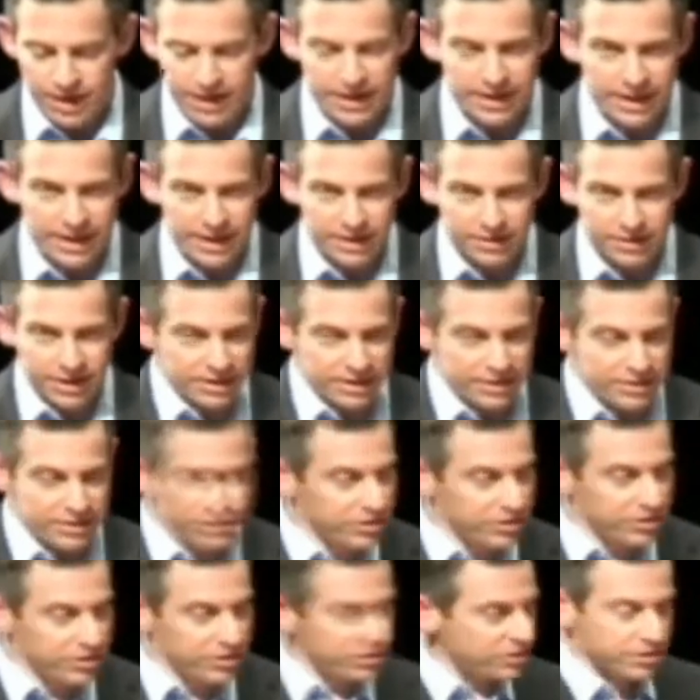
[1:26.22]
Okay, and
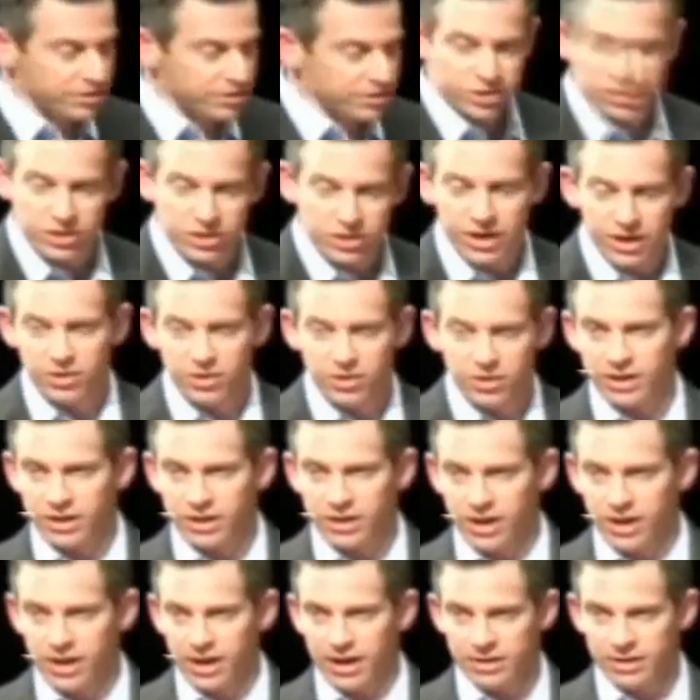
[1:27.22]
it's not just the
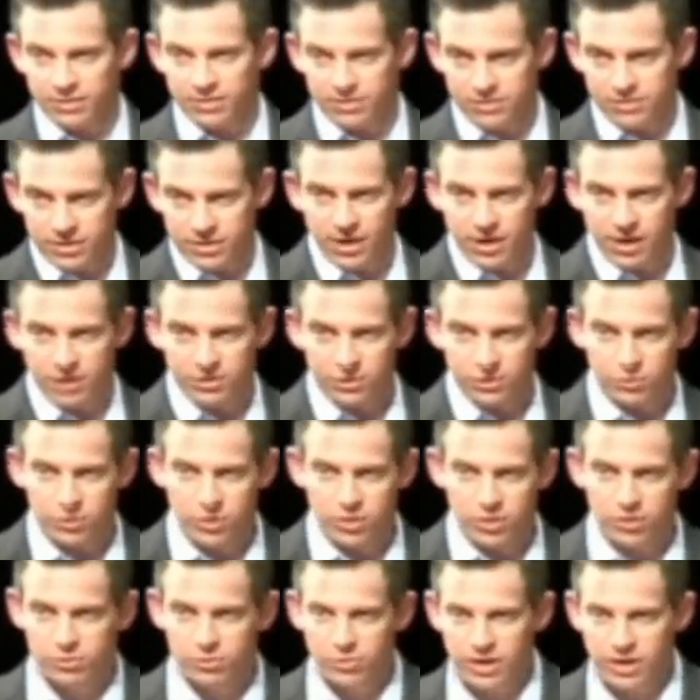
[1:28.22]
generic God that
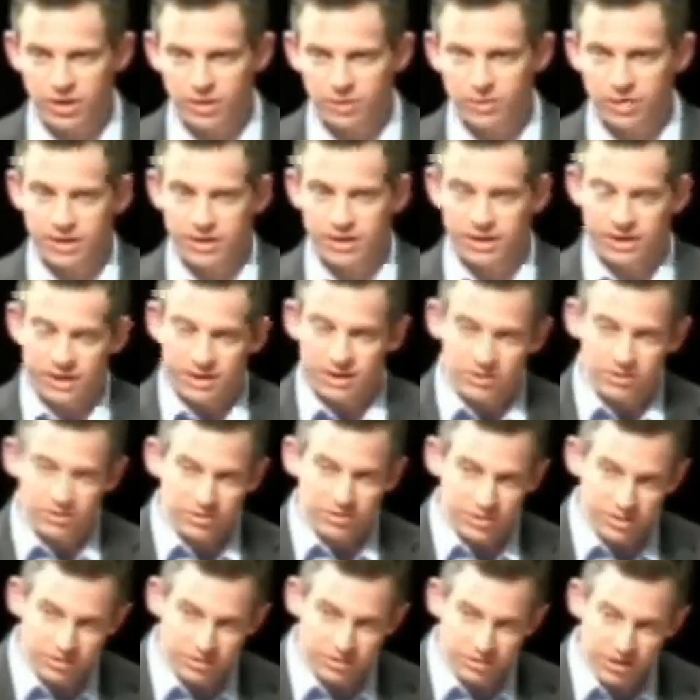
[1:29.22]
Dr. Craig is recommending.
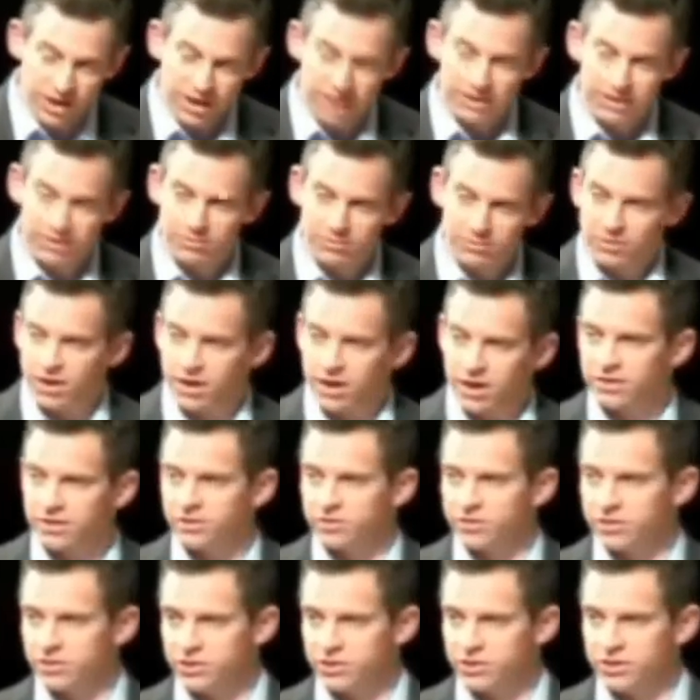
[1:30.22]
It is God the
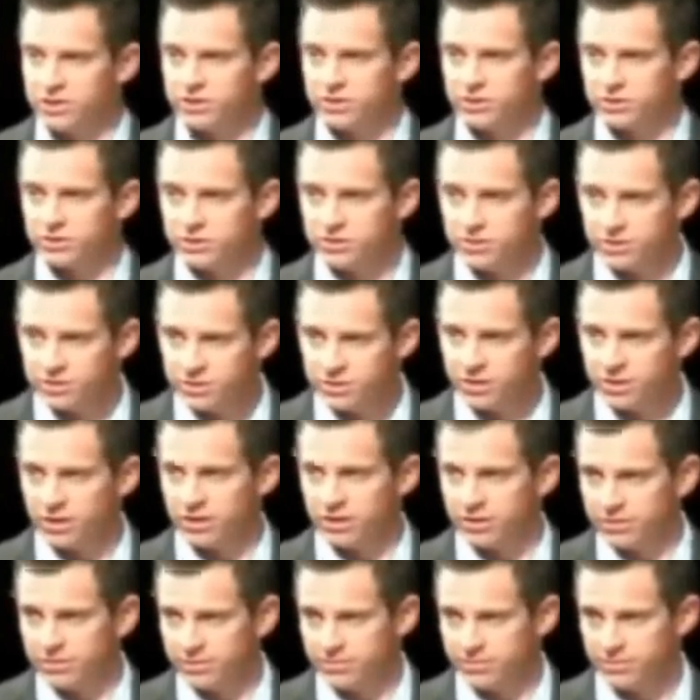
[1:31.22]
Father and Jesus the
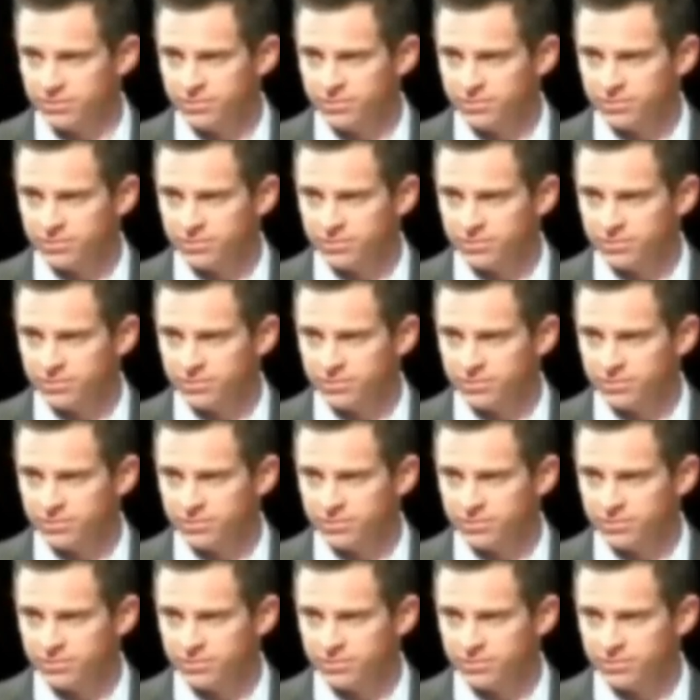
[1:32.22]
Son.